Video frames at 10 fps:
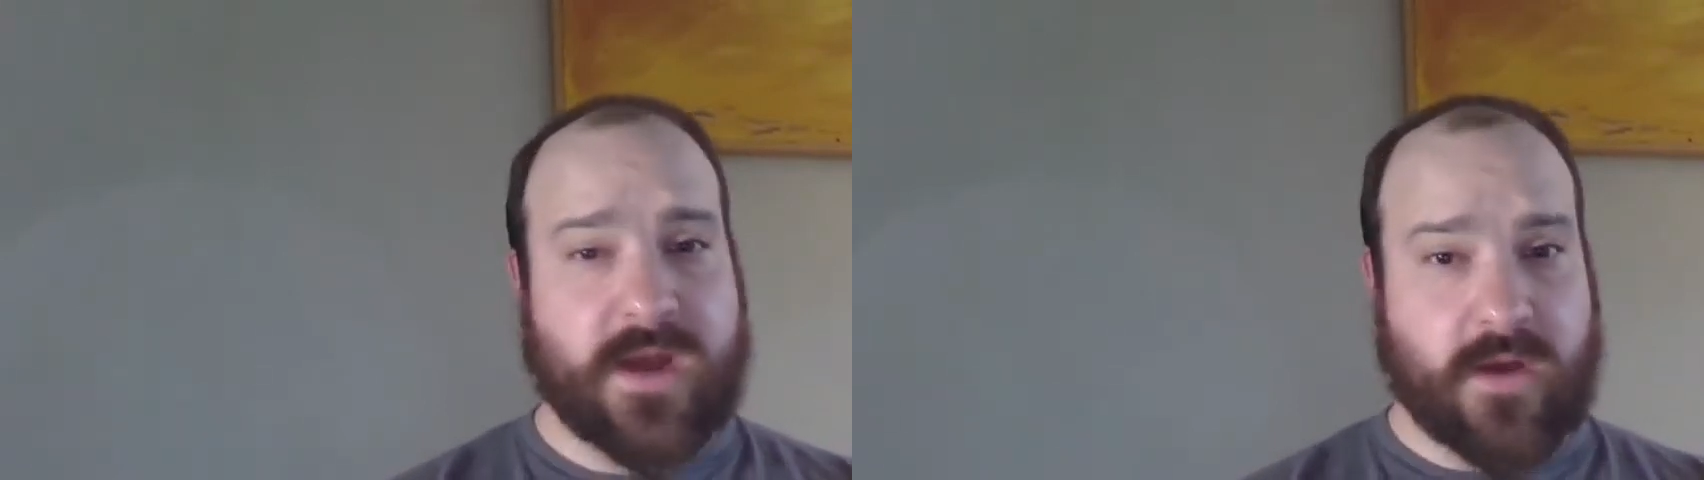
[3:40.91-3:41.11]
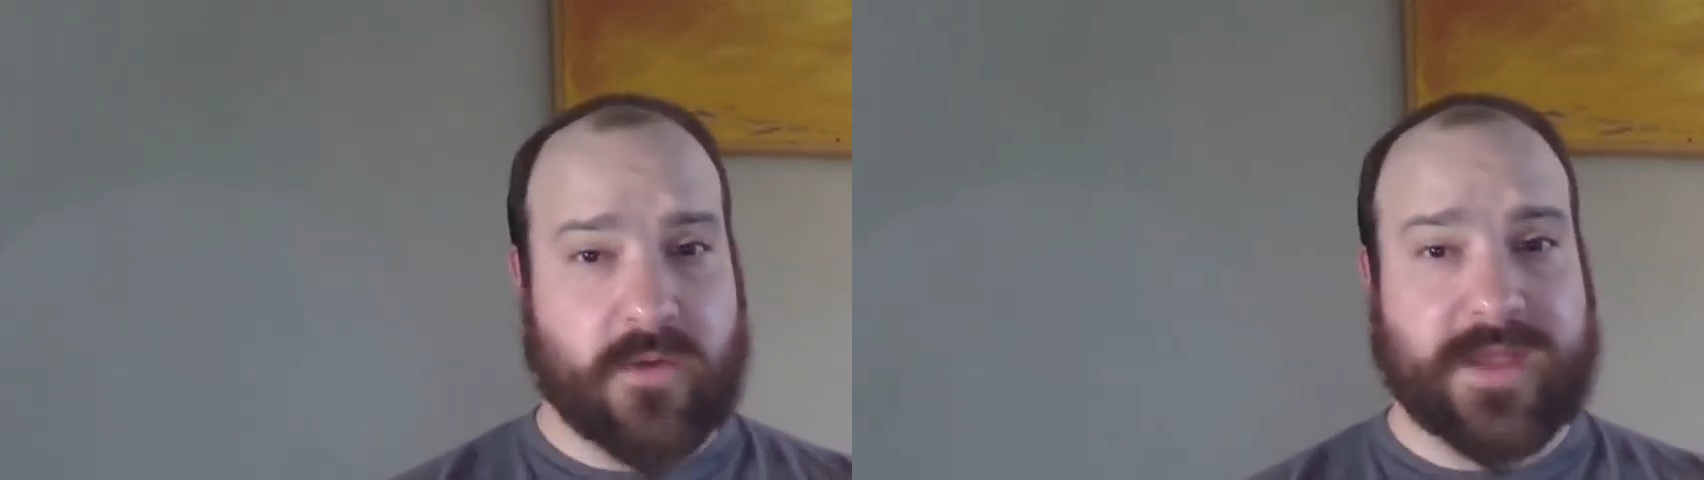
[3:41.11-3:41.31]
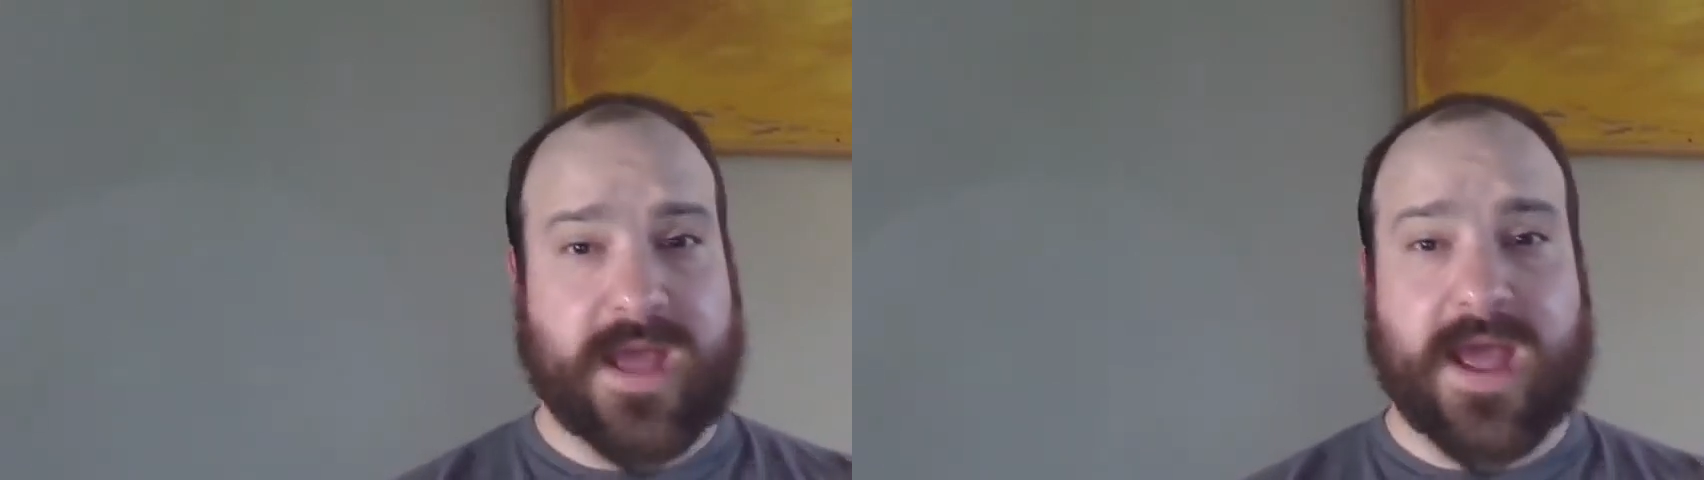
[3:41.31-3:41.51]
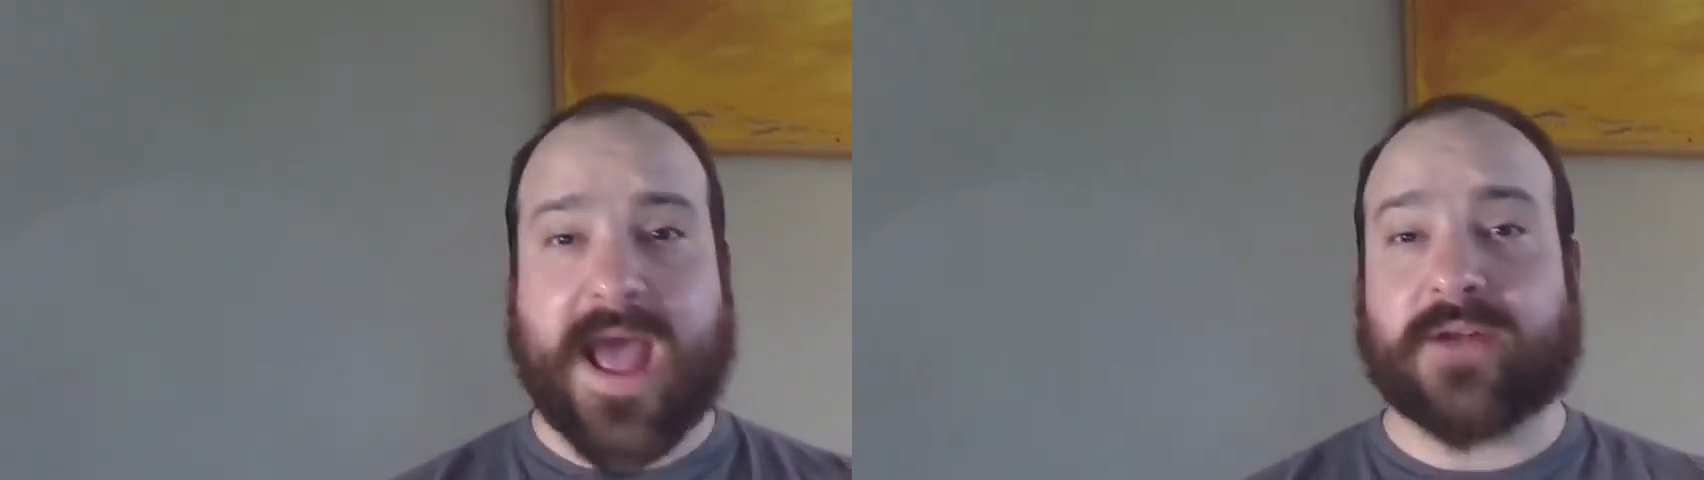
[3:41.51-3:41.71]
know that